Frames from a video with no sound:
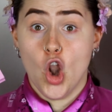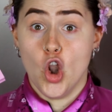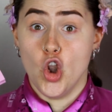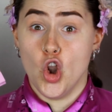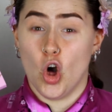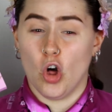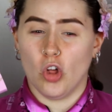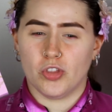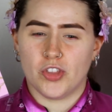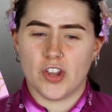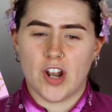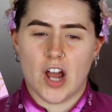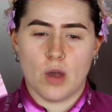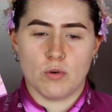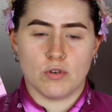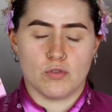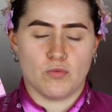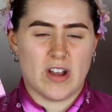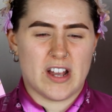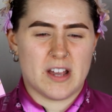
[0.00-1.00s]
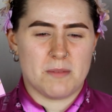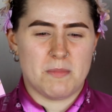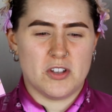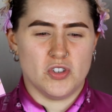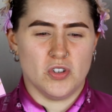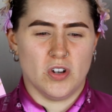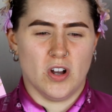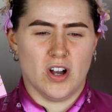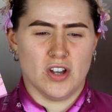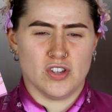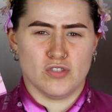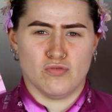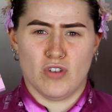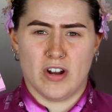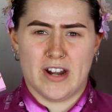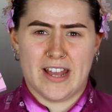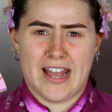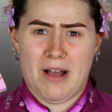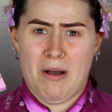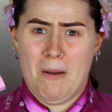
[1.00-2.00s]
Not that I would recommend you
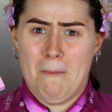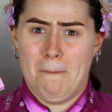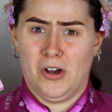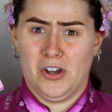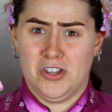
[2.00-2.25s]
guys running out